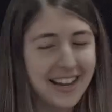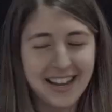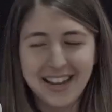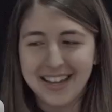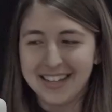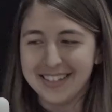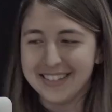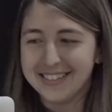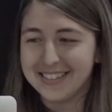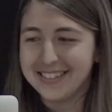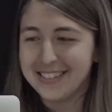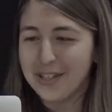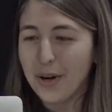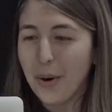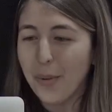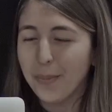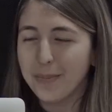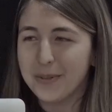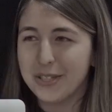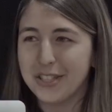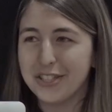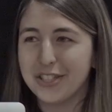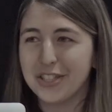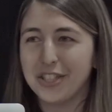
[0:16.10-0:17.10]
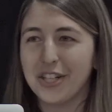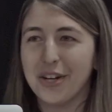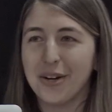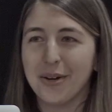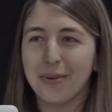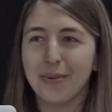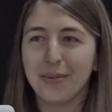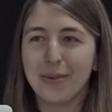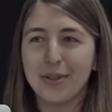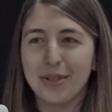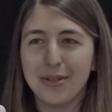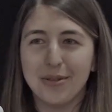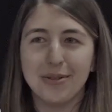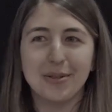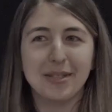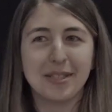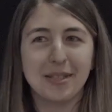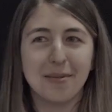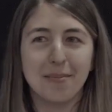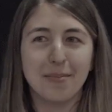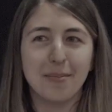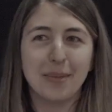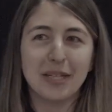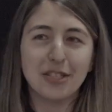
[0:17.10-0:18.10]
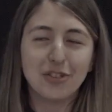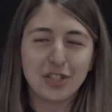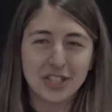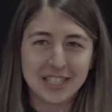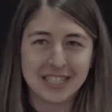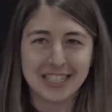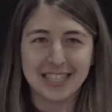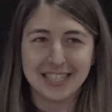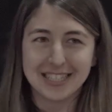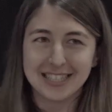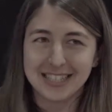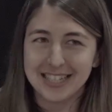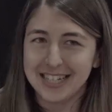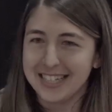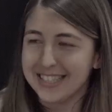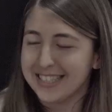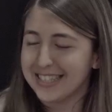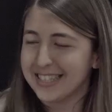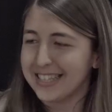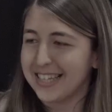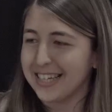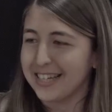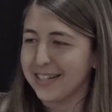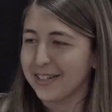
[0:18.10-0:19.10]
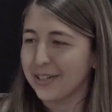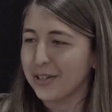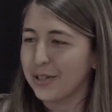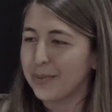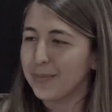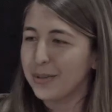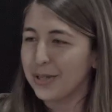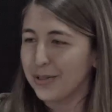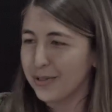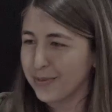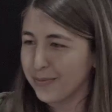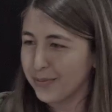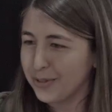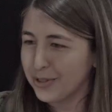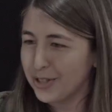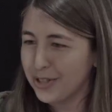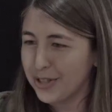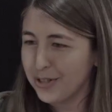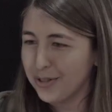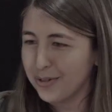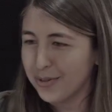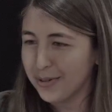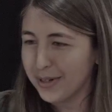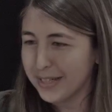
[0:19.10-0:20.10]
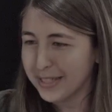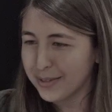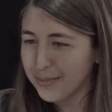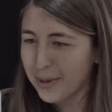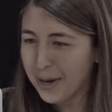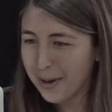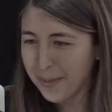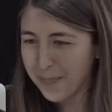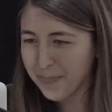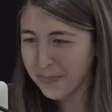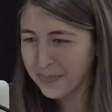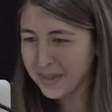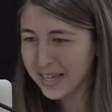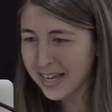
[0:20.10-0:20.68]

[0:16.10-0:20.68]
and hope to share with you some interesting insights that could be useful to you as well.